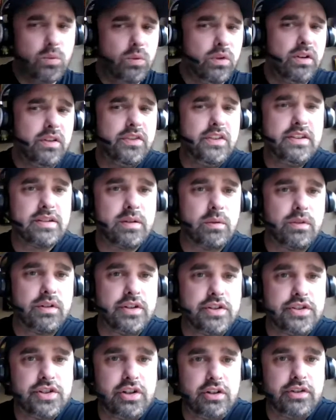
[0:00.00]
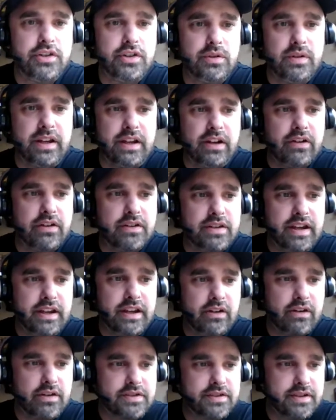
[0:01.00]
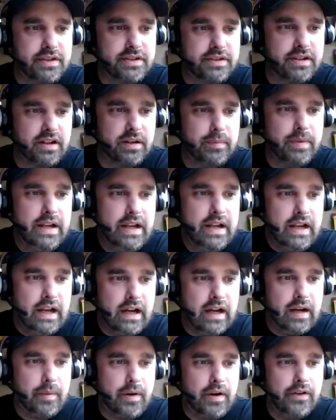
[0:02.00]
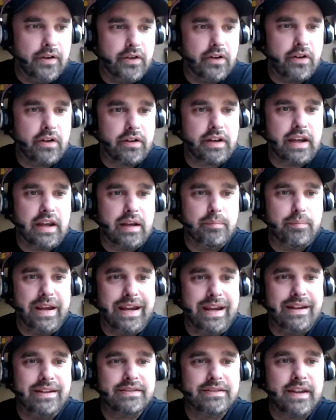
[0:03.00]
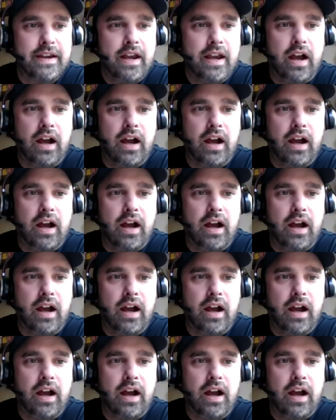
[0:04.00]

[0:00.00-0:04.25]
one of the things I wanted to show you here in our system, under our campaigns,